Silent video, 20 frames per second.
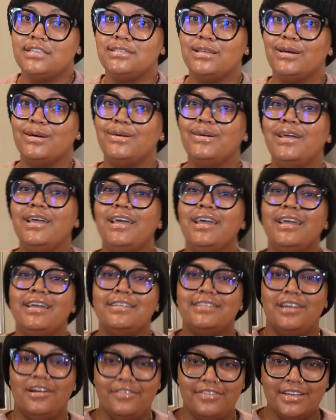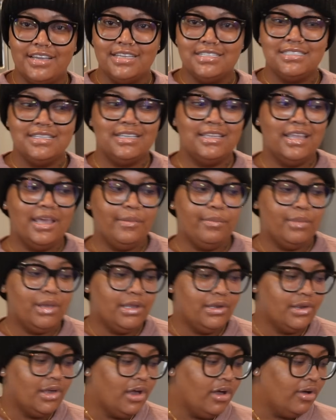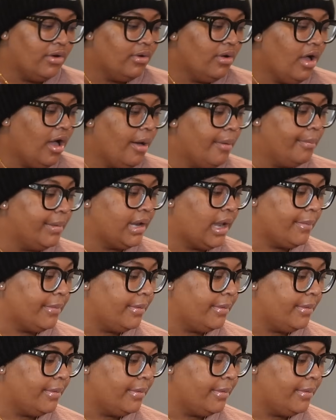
So don't forget to let me know. But I'm